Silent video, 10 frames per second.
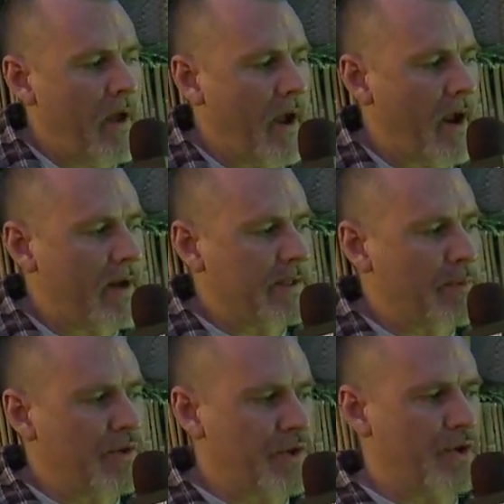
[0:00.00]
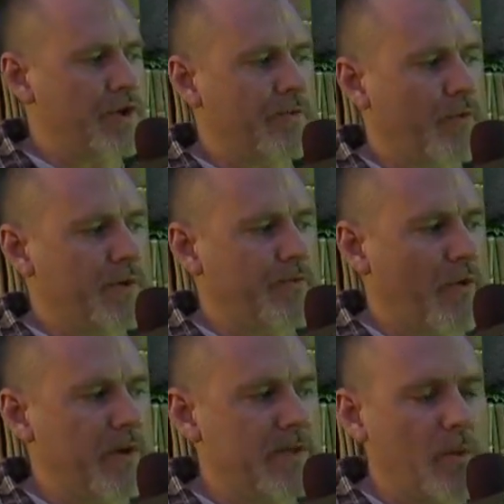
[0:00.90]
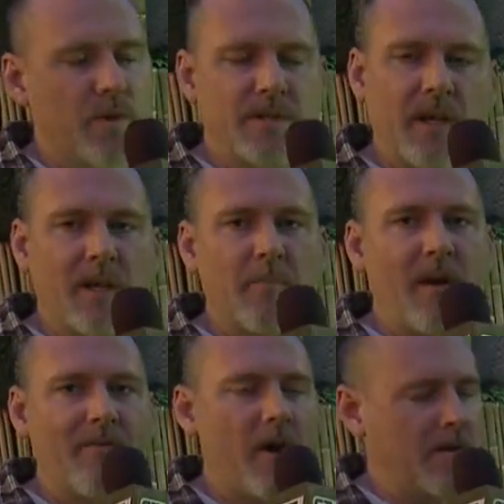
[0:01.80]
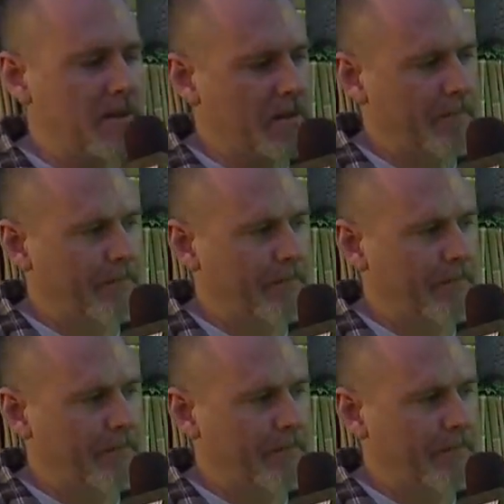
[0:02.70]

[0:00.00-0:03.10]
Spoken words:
and has been searching for his friends that were taken by a boss.